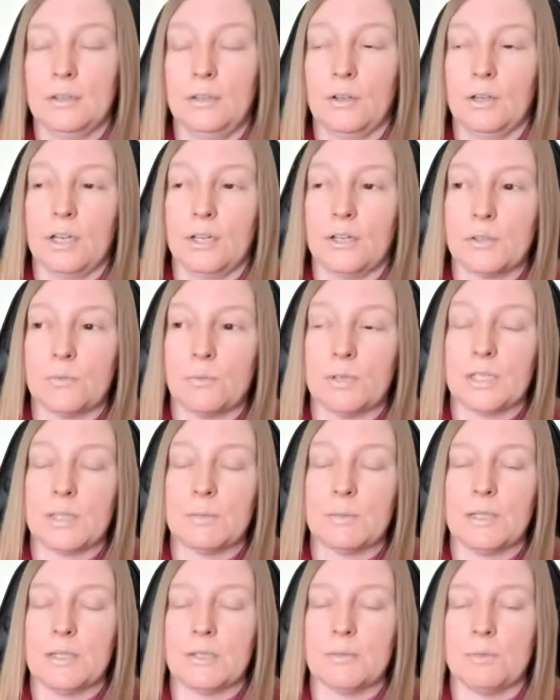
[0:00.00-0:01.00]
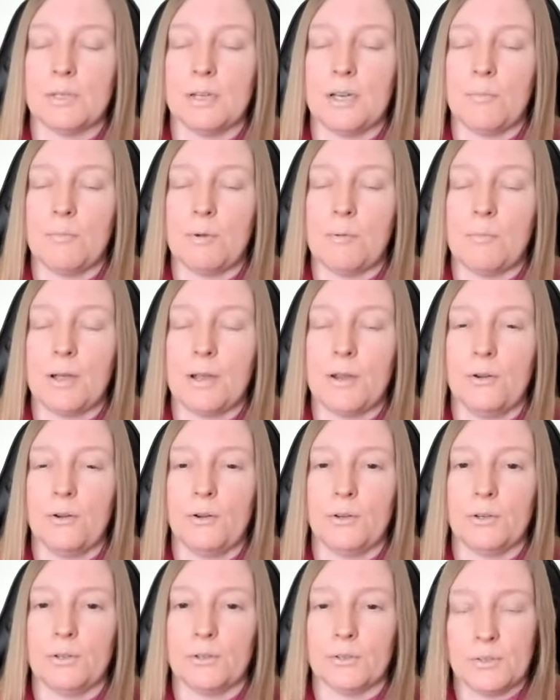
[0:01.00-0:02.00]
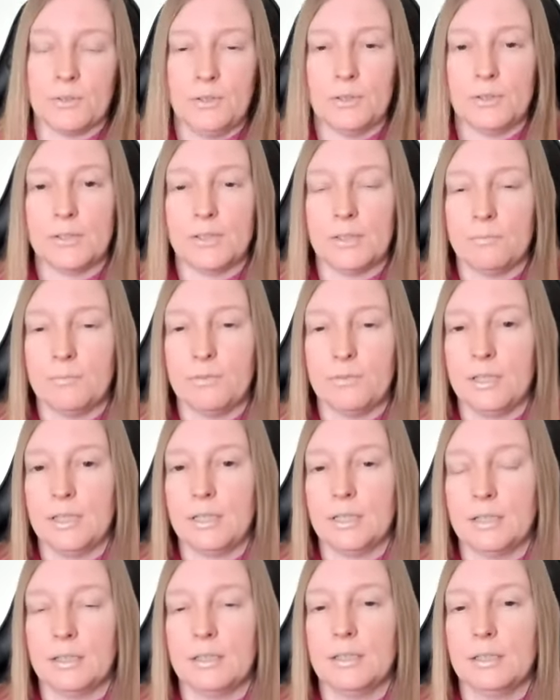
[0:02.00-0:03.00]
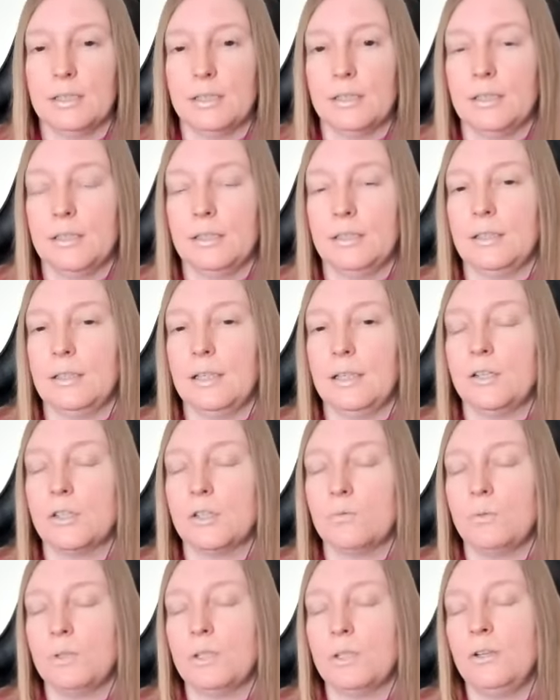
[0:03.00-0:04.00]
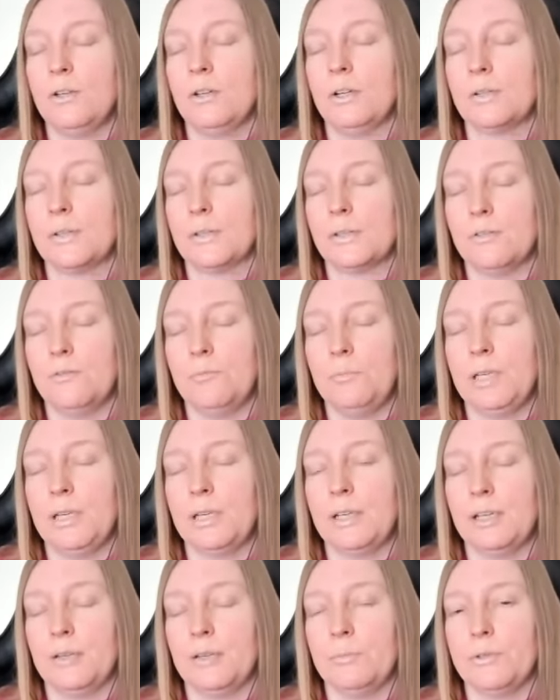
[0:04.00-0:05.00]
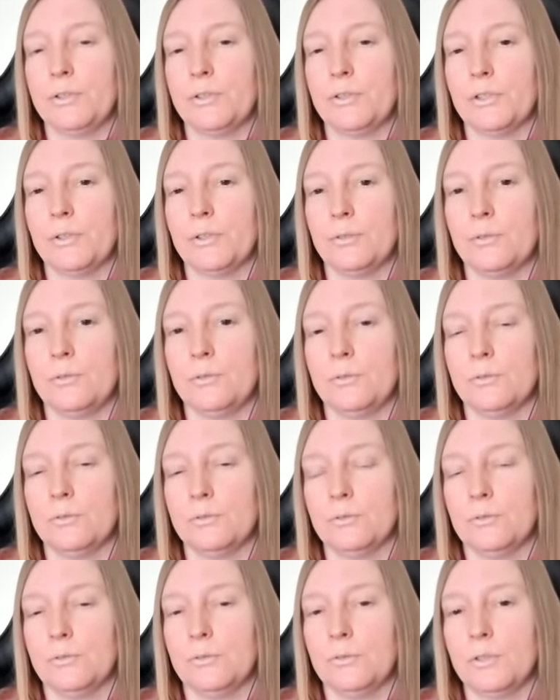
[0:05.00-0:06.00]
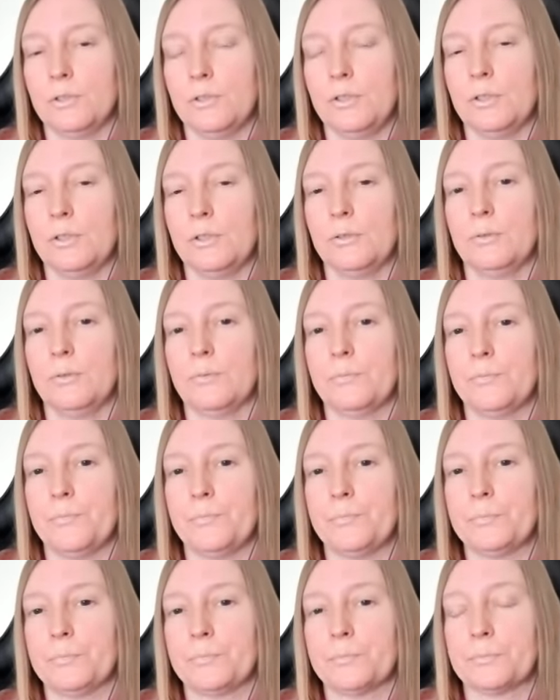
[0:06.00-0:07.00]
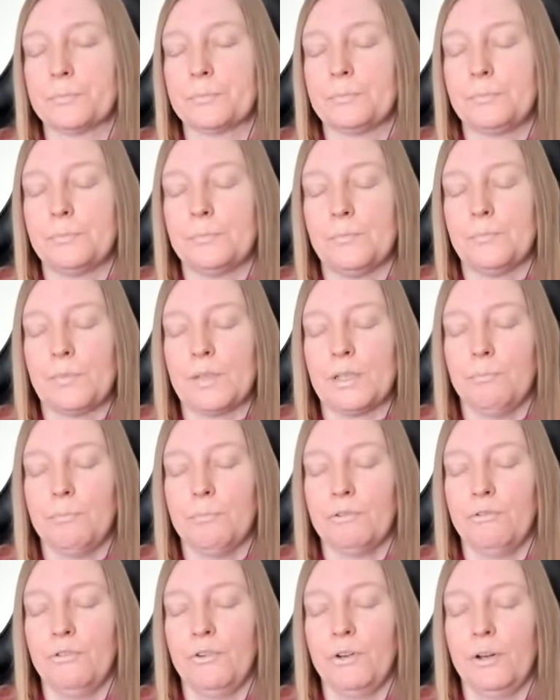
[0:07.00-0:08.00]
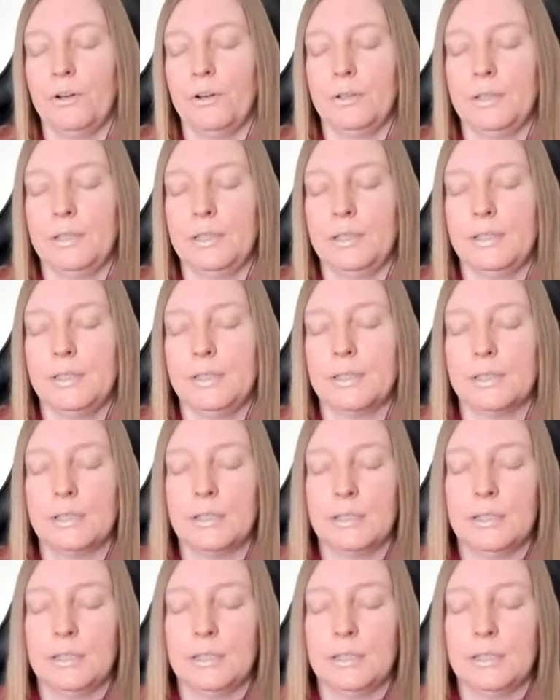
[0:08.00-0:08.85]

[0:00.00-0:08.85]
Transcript: look, I just want to spend some time on my own or, you know, something that I just mm-hmm. would not have been able to to do mm-hmm. before. And